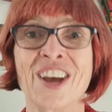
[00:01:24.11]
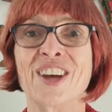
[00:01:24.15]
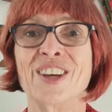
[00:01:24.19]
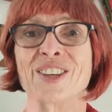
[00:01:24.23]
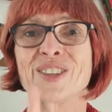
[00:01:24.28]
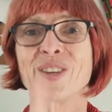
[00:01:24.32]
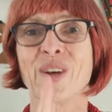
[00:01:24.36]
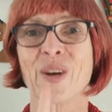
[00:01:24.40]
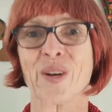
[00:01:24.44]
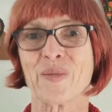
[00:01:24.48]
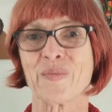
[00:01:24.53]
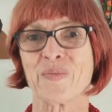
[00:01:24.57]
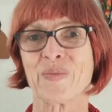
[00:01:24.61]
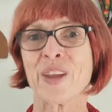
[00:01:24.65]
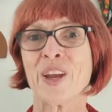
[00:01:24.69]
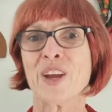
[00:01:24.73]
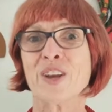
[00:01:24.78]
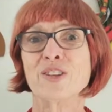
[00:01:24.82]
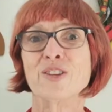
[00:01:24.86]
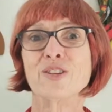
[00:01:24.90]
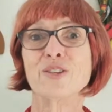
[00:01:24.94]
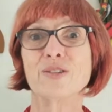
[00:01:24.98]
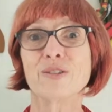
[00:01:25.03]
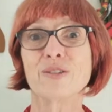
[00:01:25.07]
So
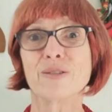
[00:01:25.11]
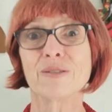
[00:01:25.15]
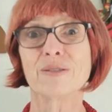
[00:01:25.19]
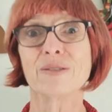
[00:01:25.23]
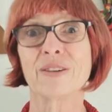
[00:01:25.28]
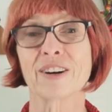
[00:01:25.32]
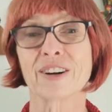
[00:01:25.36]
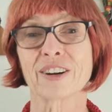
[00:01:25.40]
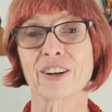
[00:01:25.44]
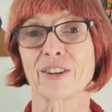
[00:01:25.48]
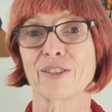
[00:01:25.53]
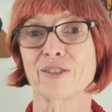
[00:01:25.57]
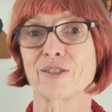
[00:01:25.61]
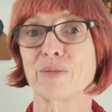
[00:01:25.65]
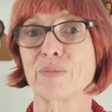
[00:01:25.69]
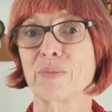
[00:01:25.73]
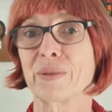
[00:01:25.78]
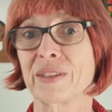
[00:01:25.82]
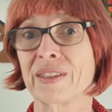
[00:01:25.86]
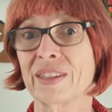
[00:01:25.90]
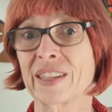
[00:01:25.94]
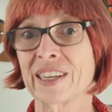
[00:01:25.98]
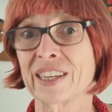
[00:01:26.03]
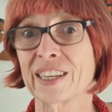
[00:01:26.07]
you are going to
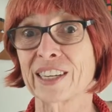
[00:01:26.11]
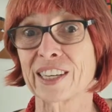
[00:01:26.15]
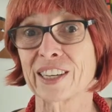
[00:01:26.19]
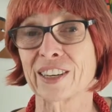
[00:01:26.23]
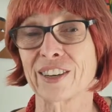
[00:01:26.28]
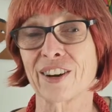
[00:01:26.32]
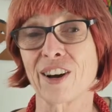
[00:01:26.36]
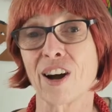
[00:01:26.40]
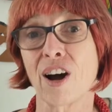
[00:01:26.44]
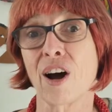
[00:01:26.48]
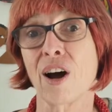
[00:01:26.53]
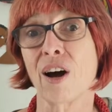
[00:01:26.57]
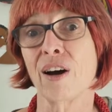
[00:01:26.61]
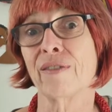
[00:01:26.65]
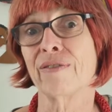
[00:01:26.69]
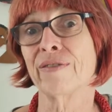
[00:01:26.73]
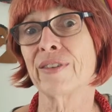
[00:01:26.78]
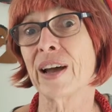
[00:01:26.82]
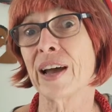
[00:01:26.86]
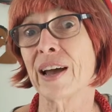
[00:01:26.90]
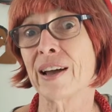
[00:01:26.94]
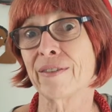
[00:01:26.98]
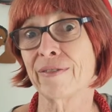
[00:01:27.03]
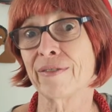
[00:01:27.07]
be thinking of
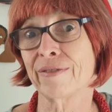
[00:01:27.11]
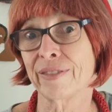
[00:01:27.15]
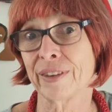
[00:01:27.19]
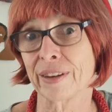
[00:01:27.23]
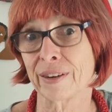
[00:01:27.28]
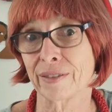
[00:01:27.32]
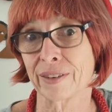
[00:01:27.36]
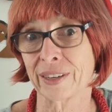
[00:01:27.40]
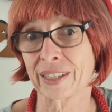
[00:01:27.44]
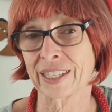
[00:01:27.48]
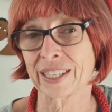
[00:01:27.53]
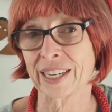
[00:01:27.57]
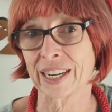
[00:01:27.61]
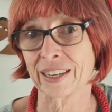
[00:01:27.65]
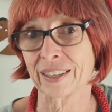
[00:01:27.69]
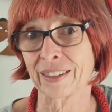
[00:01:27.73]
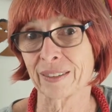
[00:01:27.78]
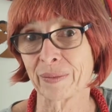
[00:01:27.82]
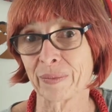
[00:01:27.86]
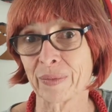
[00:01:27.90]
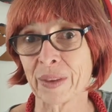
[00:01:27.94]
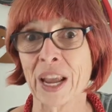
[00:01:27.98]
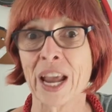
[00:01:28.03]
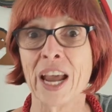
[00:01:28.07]
a fairy
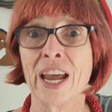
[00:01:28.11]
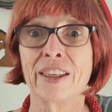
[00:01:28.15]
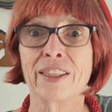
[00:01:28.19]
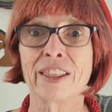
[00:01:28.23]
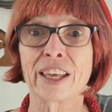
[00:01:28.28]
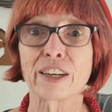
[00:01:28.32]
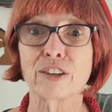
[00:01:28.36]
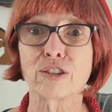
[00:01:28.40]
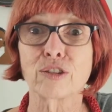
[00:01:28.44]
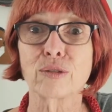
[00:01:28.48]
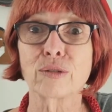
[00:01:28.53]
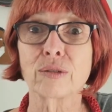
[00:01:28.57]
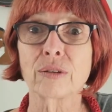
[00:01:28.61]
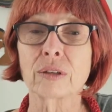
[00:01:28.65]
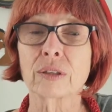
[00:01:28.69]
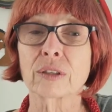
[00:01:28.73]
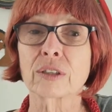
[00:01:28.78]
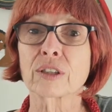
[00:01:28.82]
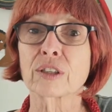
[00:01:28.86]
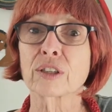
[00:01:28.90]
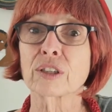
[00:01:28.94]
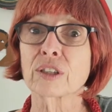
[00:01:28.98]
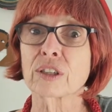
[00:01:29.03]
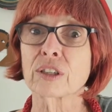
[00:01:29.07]
tale that you
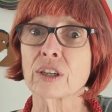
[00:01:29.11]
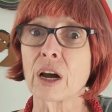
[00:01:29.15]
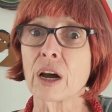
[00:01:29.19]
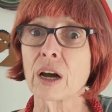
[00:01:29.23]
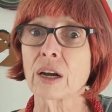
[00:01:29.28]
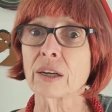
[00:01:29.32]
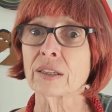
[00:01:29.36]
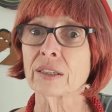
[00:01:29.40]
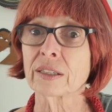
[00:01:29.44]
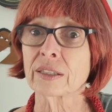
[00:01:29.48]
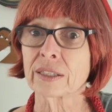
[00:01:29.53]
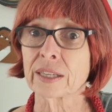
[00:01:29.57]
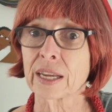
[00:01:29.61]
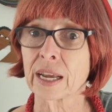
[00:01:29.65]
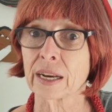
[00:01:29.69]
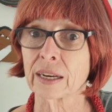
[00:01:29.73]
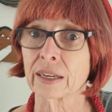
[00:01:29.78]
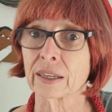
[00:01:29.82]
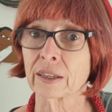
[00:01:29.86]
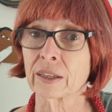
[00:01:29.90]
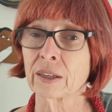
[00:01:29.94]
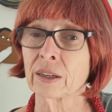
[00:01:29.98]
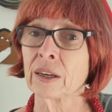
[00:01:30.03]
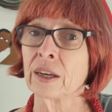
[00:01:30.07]
could start
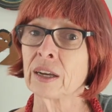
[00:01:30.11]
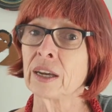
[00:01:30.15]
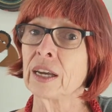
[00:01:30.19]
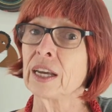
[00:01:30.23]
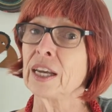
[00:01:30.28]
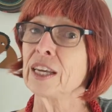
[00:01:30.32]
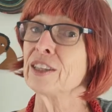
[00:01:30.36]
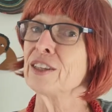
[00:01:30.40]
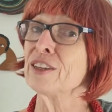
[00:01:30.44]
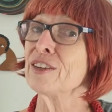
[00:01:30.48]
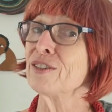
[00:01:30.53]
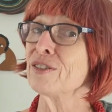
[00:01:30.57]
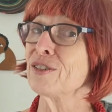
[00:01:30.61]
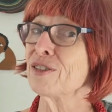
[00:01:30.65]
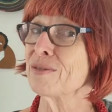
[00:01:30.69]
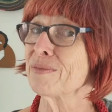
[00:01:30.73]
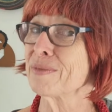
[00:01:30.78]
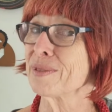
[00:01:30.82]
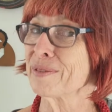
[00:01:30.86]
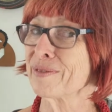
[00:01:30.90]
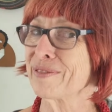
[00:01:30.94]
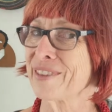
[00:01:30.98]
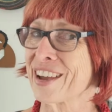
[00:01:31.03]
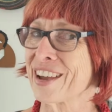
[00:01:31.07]
telling in the
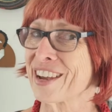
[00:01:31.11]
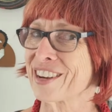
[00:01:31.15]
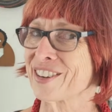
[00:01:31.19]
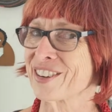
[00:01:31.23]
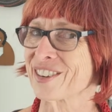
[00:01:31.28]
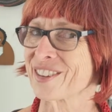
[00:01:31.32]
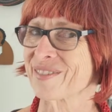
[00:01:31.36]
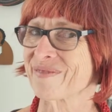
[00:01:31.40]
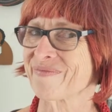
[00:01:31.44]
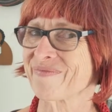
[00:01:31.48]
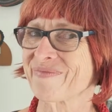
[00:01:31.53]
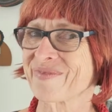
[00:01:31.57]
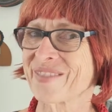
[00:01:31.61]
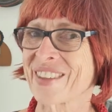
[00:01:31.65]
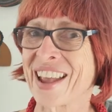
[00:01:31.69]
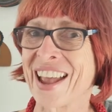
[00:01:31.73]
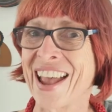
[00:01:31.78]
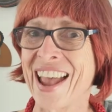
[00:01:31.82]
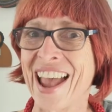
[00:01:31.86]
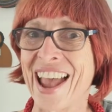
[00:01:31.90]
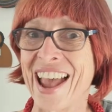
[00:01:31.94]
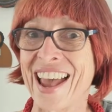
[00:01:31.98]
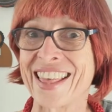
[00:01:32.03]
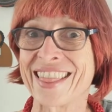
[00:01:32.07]
normal fashion,
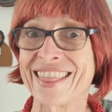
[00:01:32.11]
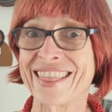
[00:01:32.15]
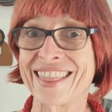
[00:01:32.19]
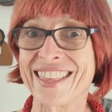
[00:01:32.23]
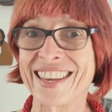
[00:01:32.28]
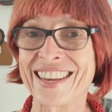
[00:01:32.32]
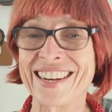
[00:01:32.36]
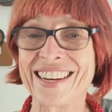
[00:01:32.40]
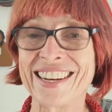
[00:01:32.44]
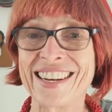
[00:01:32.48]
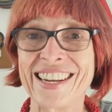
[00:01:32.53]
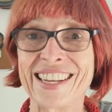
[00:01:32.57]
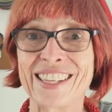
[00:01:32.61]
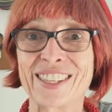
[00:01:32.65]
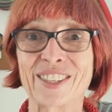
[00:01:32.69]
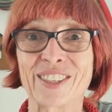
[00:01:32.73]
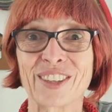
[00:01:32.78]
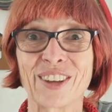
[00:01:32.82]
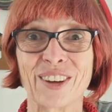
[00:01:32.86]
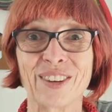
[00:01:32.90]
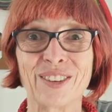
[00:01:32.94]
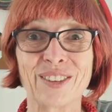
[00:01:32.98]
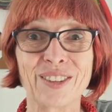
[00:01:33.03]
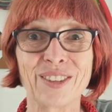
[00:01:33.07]
and then it's
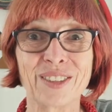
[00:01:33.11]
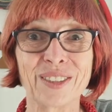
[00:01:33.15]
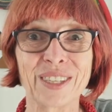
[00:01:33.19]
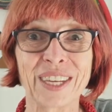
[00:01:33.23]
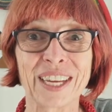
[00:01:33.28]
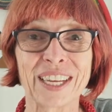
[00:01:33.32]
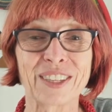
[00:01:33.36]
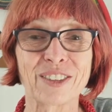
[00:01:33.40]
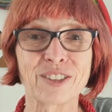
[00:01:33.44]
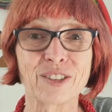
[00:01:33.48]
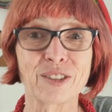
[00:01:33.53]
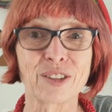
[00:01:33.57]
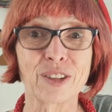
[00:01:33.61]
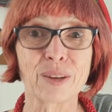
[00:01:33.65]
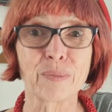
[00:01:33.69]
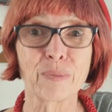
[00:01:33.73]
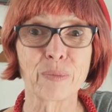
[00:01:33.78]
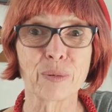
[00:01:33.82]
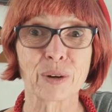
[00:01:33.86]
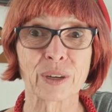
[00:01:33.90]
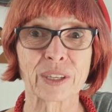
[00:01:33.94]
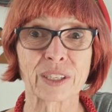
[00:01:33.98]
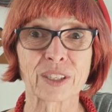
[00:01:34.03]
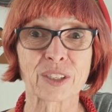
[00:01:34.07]
going to get to the
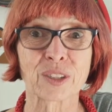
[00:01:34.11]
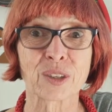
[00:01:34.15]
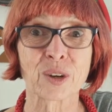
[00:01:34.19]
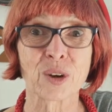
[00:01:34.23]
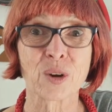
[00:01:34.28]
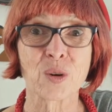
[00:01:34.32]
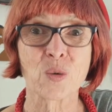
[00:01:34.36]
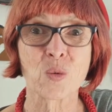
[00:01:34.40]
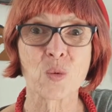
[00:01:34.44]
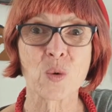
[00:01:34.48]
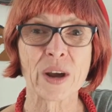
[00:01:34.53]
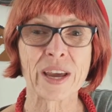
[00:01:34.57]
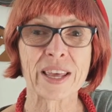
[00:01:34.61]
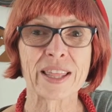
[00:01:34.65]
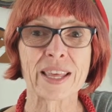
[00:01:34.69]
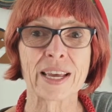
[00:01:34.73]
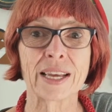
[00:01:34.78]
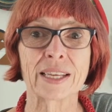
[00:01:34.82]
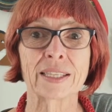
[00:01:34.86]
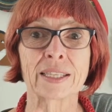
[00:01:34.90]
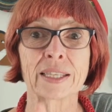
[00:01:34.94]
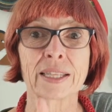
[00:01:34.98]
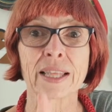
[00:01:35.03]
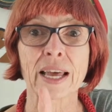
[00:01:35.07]
point where
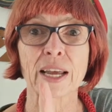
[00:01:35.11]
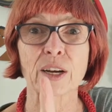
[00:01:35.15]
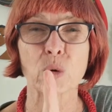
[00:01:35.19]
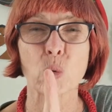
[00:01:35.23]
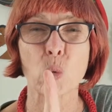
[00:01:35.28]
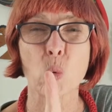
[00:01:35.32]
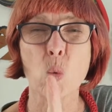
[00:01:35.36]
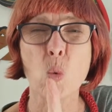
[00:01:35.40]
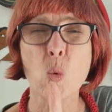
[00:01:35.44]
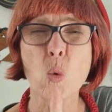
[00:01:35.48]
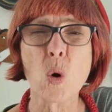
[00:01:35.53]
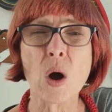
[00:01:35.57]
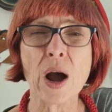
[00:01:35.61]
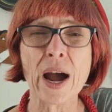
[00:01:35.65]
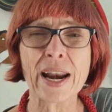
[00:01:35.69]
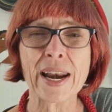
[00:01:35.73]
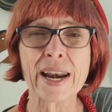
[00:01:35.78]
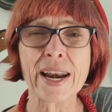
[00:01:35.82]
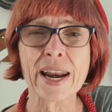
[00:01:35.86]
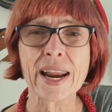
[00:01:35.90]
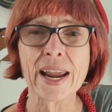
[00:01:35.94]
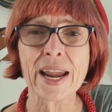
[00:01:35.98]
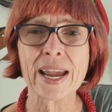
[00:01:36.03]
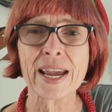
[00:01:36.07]
there's that
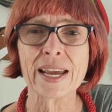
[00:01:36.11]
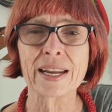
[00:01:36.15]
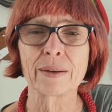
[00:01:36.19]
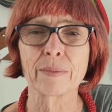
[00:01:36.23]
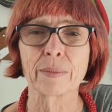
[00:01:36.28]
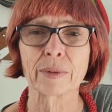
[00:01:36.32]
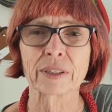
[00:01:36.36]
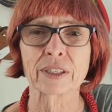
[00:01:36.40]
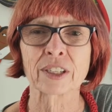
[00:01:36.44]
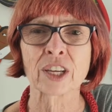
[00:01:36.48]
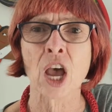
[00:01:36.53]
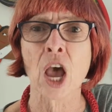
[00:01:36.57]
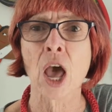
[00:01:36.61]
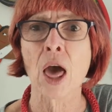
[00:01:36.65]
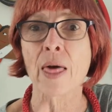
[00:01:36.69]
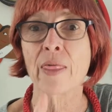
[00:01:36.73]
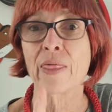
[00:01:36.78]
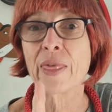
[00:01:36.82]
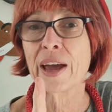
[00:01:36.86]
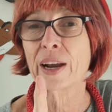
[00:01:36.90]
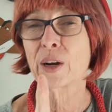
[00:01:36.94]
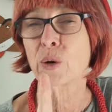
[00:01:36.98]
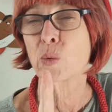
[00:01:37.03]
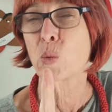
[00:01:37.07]
one element,
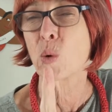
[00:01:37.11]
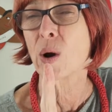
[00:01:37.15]
that